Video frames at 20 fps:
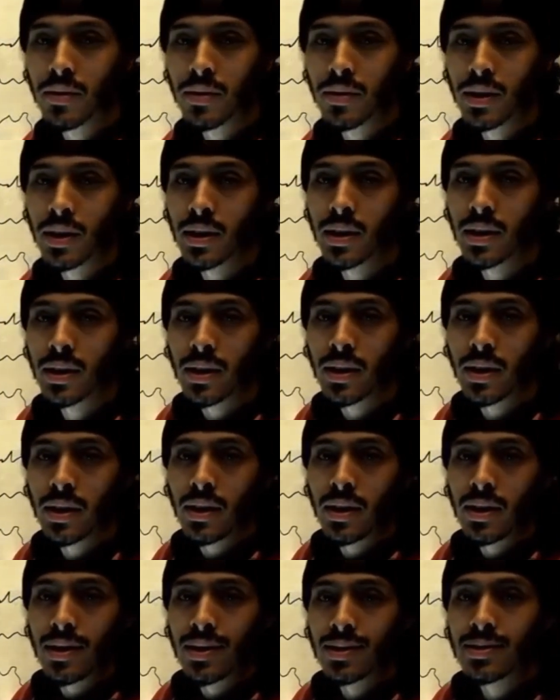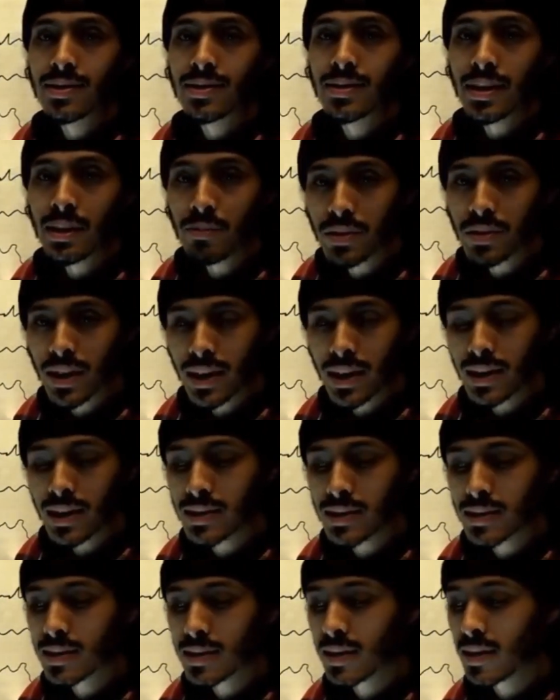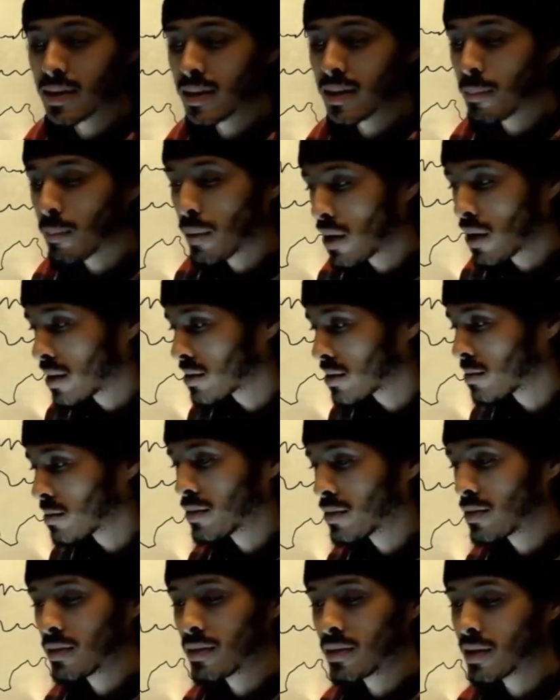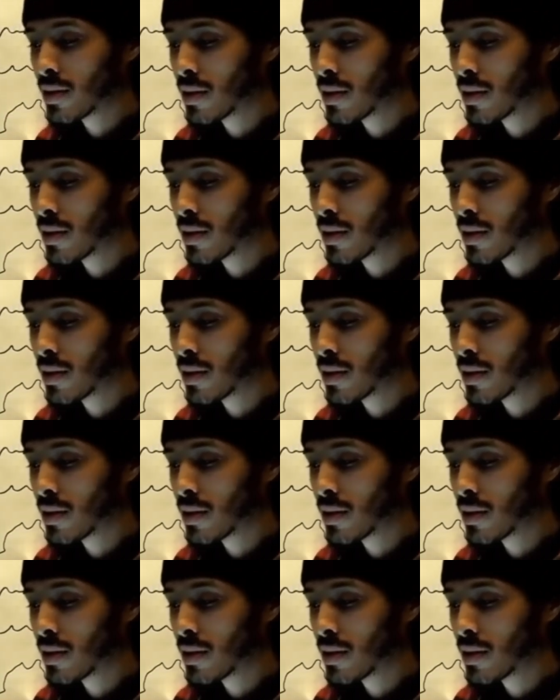Okay, it seems like it's impossible.